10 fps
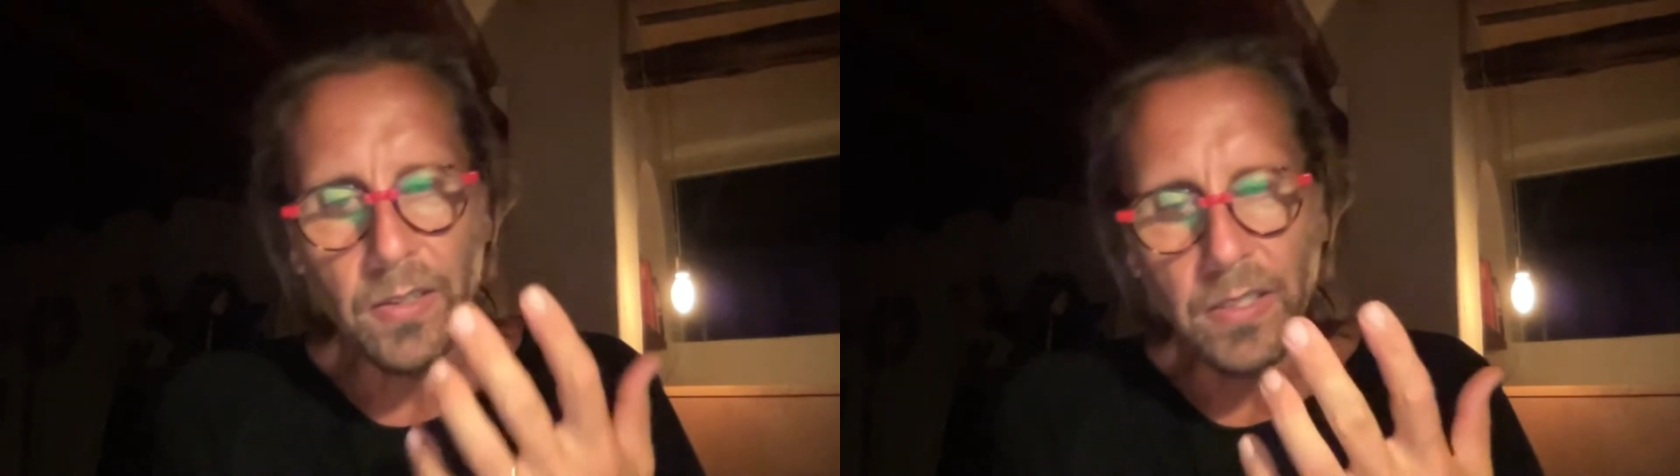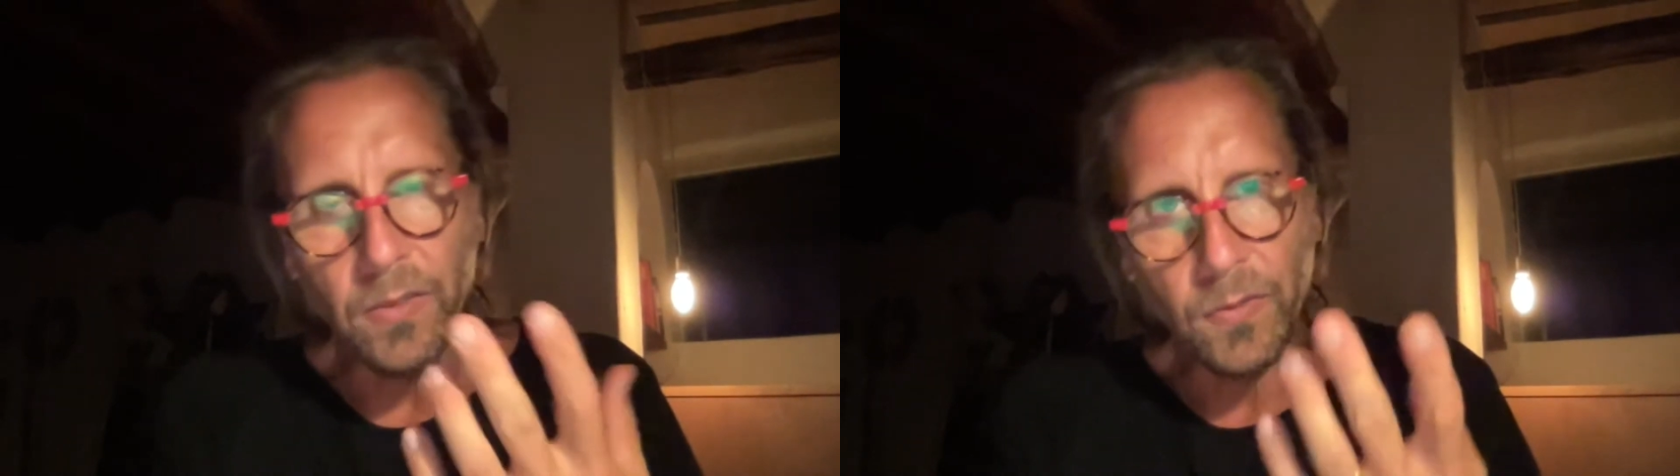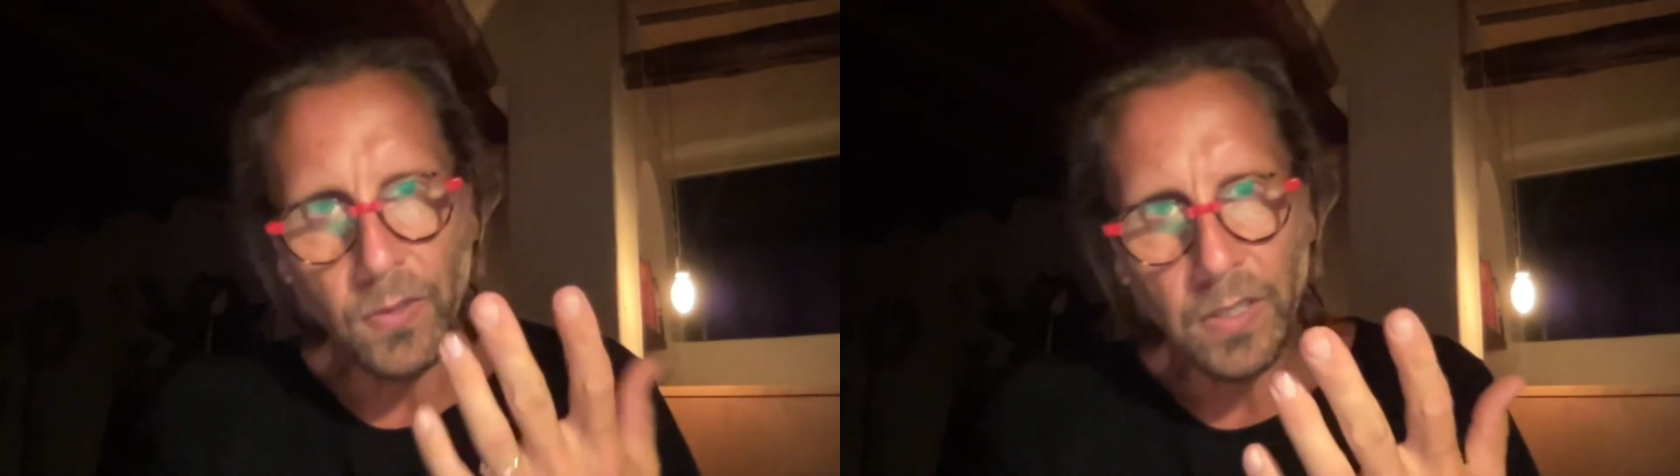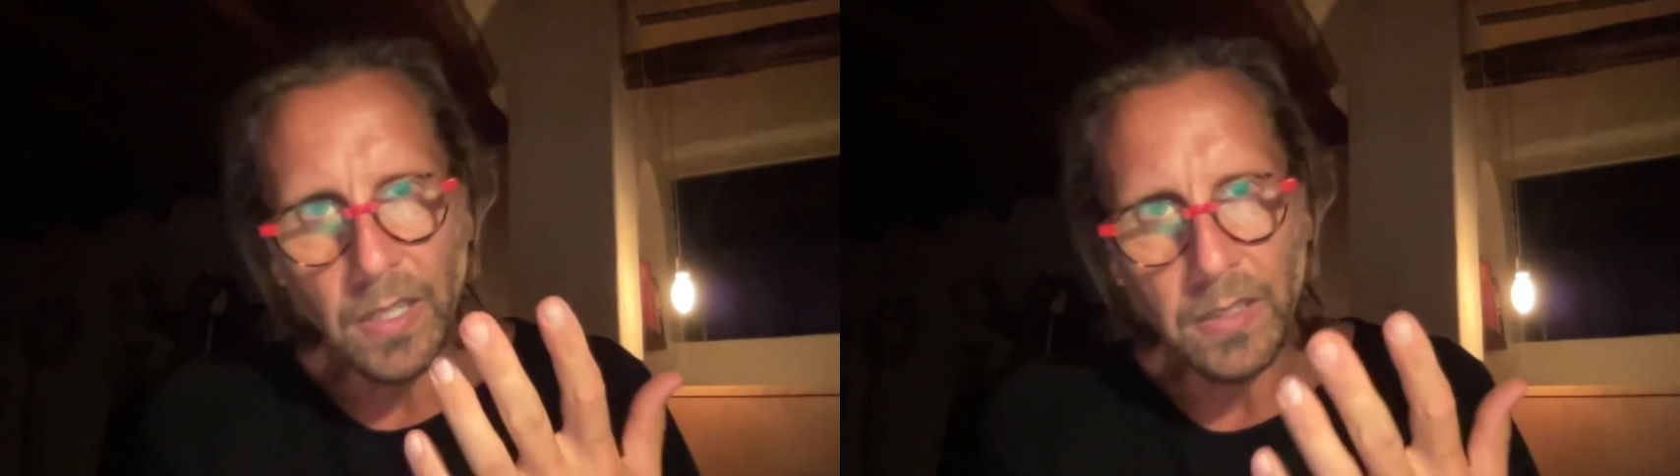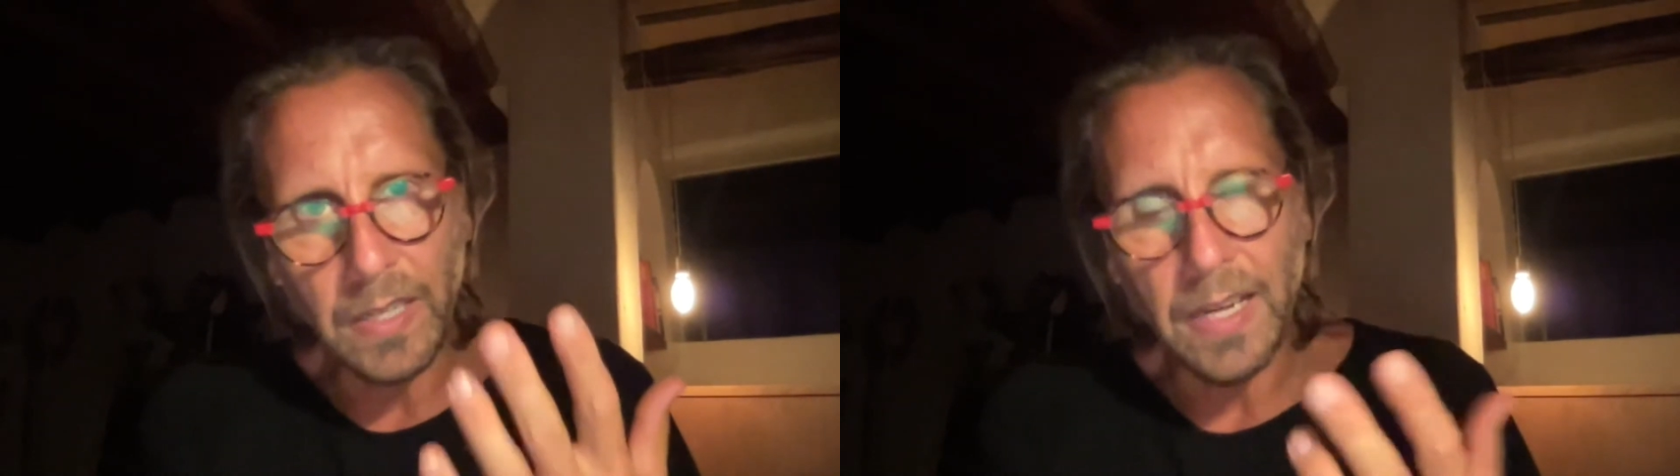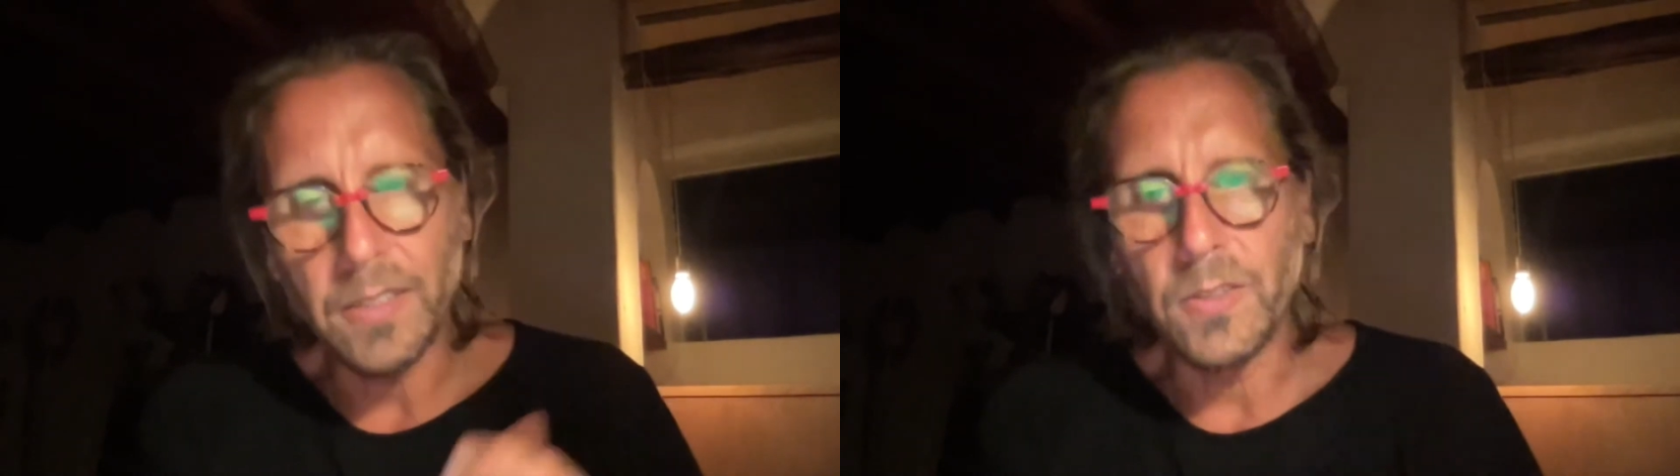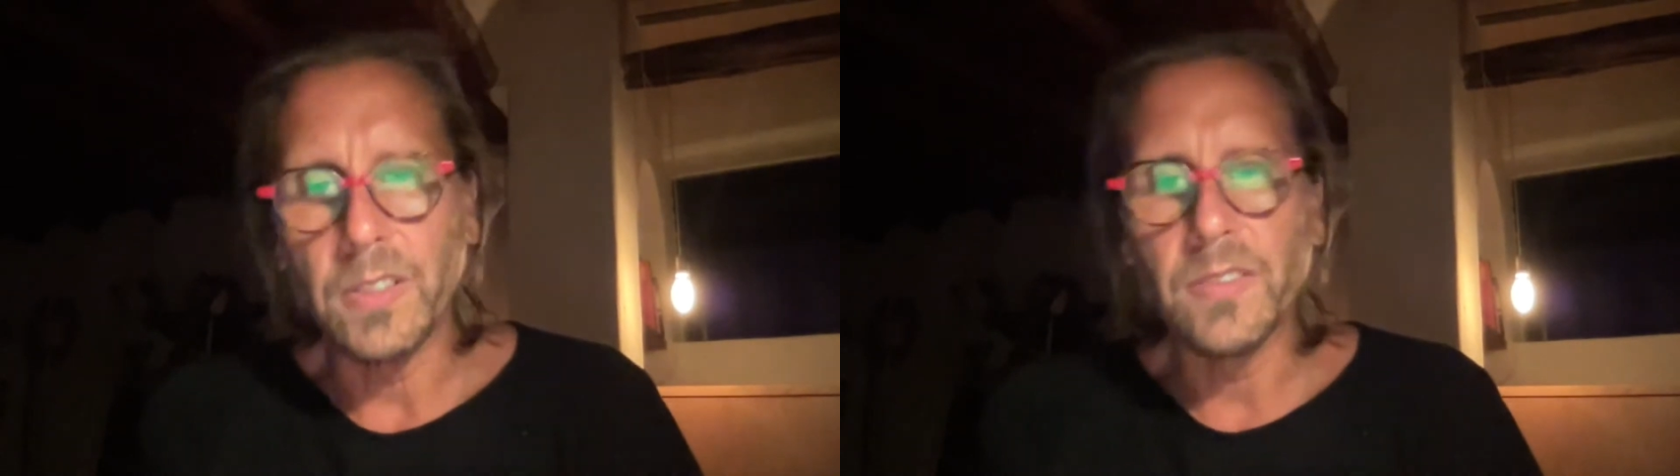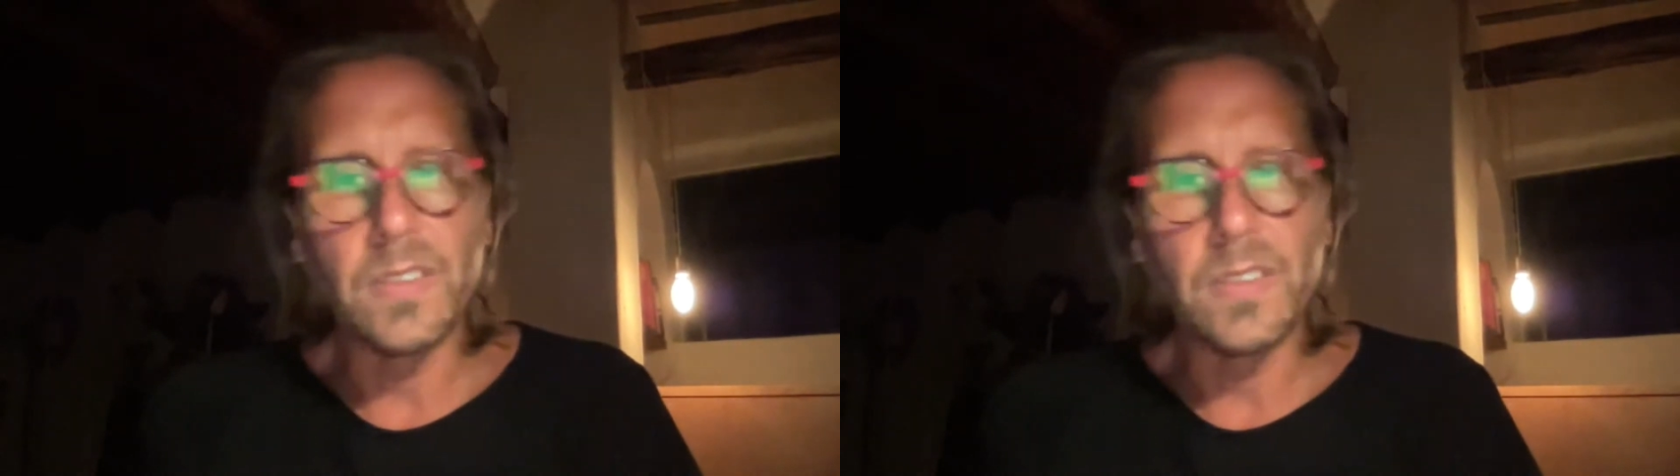are these four color categories,